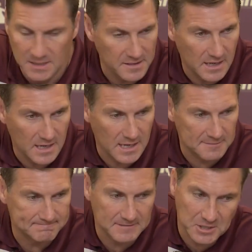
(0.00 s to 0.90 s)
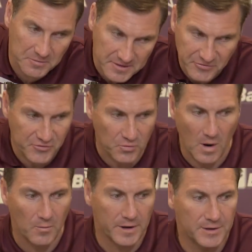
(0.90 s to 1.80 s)
you know, this is
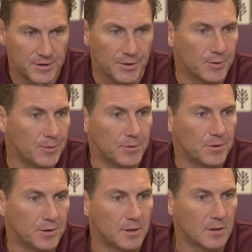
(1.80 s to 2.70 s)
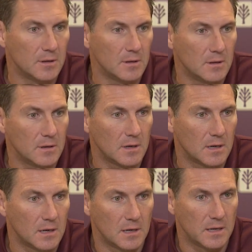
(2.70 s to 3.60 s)
what we do,
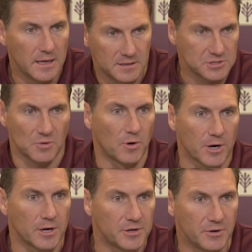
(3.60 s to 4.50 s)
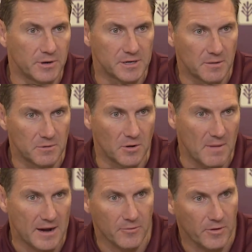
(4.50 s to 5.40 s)
and so we're going to do it no
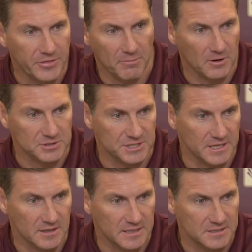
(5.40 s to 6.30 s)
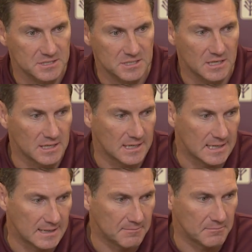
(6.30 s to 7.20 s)
matter what the personnel is.
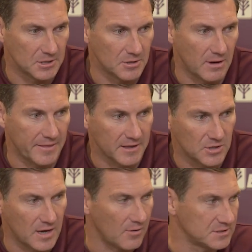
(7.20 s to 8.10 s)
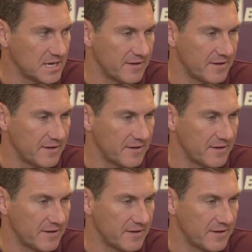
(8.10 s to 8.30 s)
You know, I think you always